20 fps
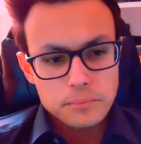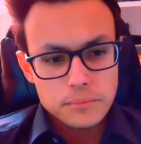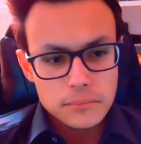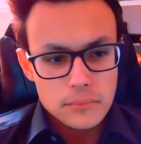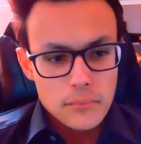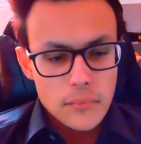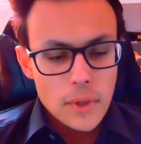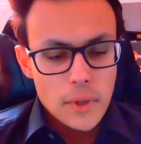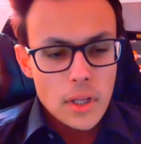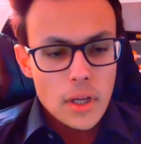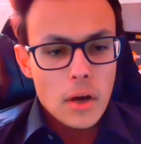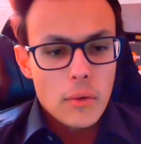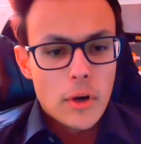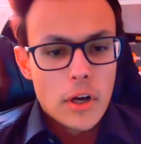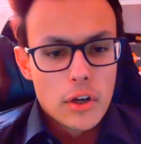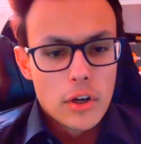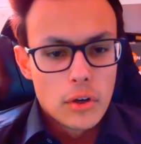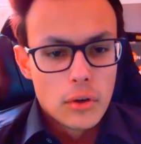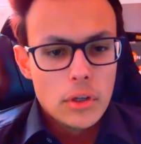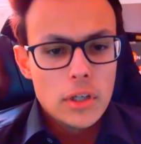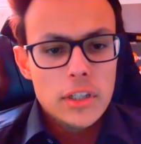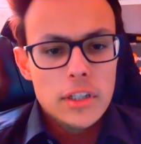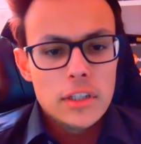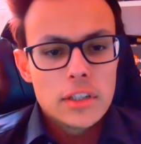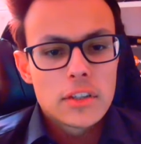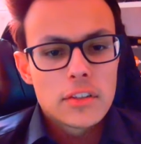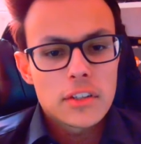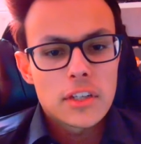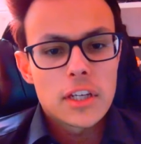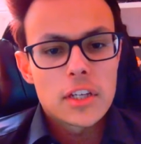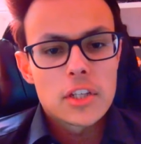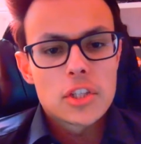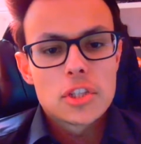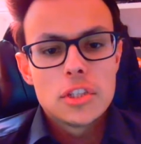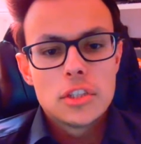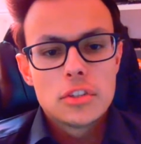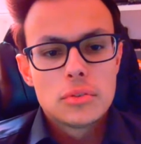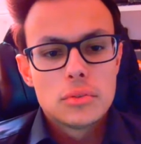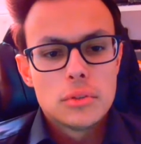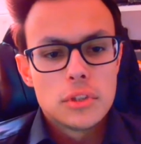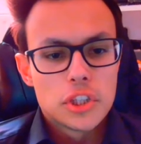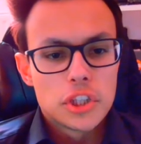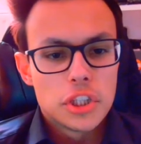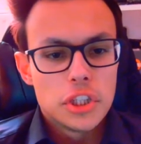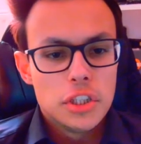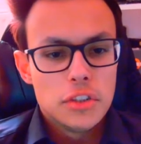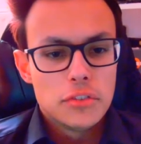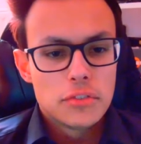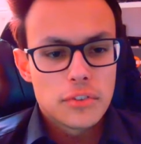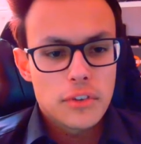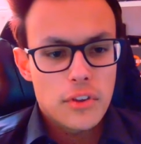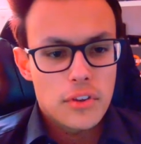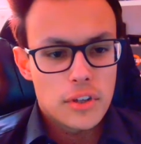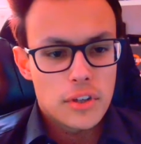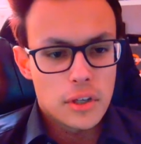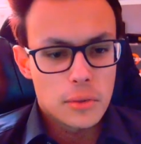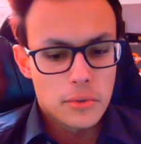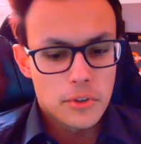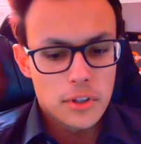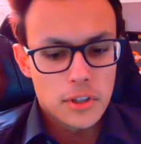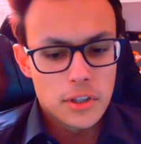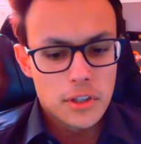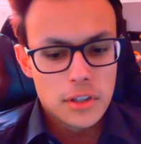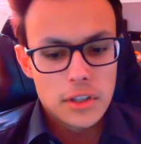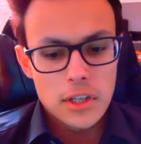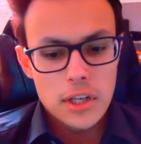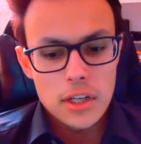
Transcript: our goal here is actually to achieve something that